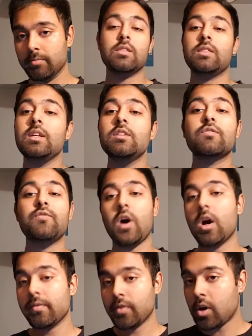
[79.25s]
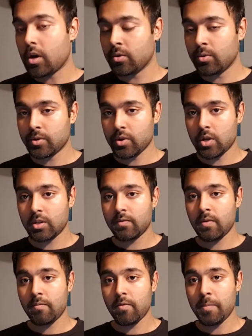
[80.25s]
These 5 cardinal signs of
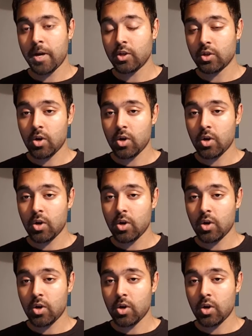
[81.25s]
inflammation